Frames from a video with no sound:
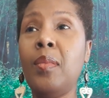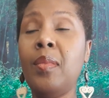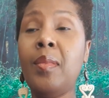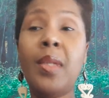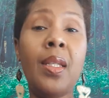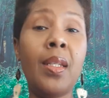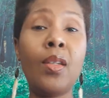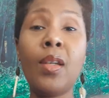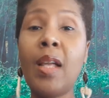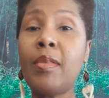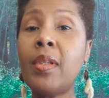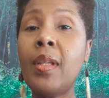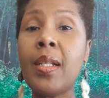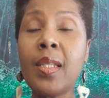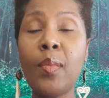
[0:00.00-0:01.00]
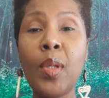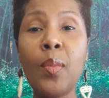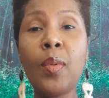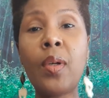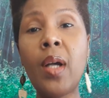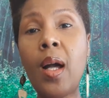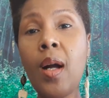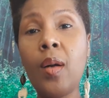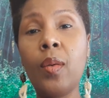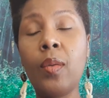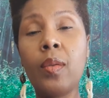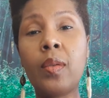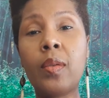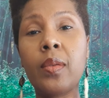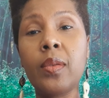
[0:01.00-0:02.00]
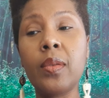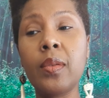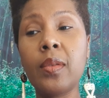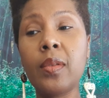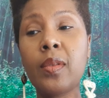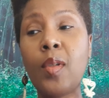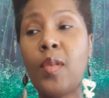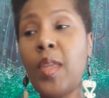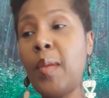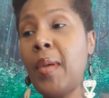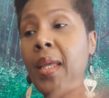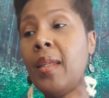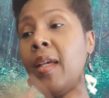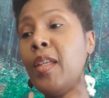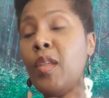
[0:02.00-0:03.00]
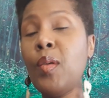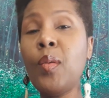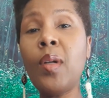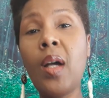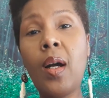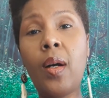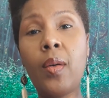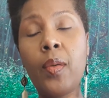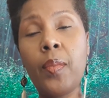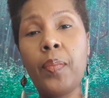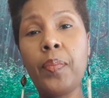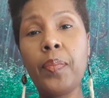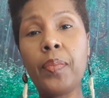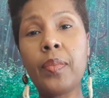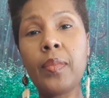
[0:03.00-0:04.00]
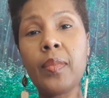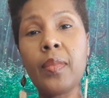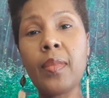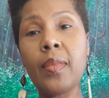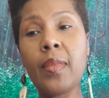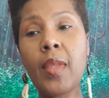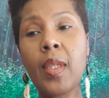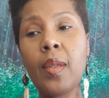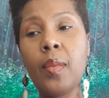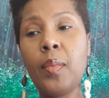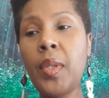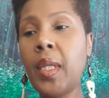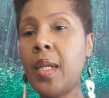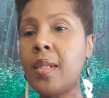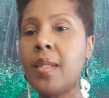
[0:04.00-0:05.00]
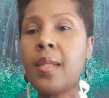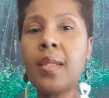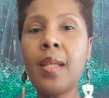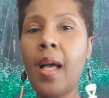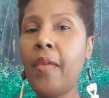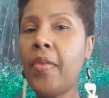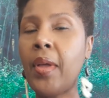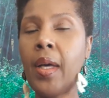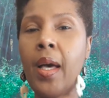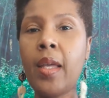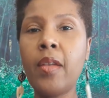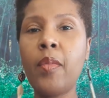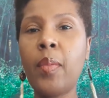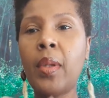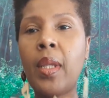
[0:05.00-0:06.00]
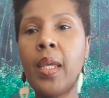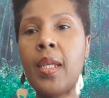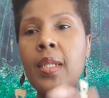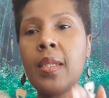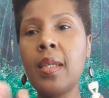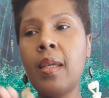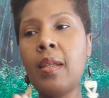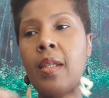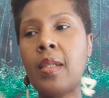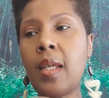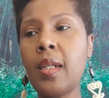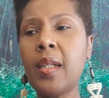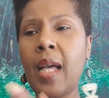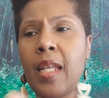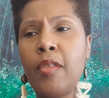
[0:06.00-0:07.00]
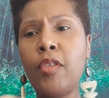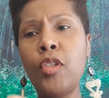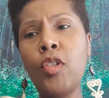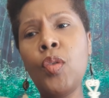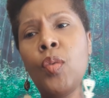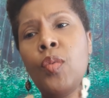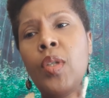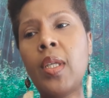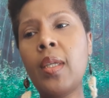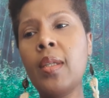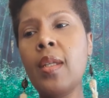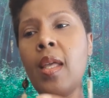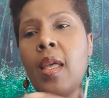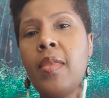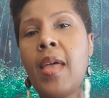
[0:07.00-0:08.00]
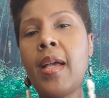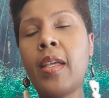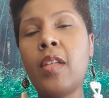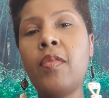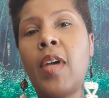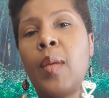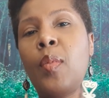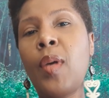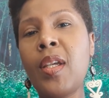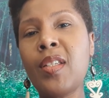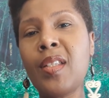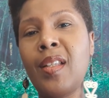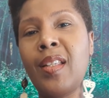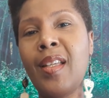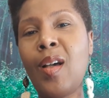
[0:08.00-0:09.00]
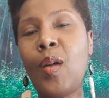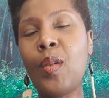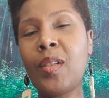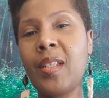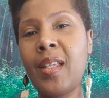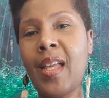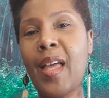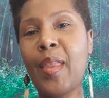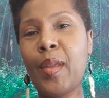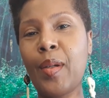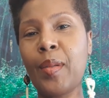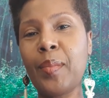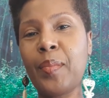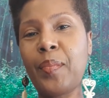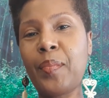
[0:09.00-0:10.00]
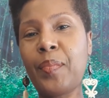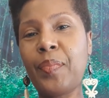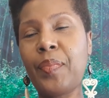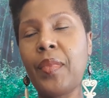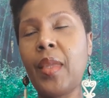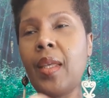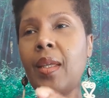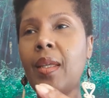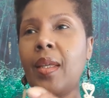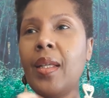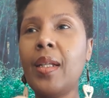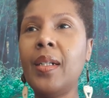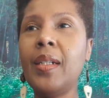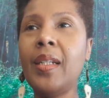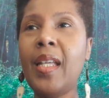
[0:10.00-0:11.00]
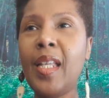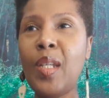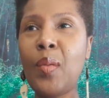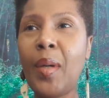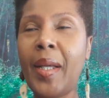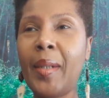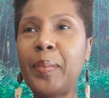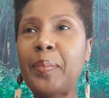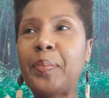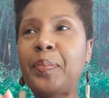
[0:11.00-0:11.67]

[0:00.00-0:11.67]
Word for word: Meaning you have to let some people go. Or they might let you go. Because it's not the kind of place that it's not a kind of union that can vibrationally hold together. Anyway,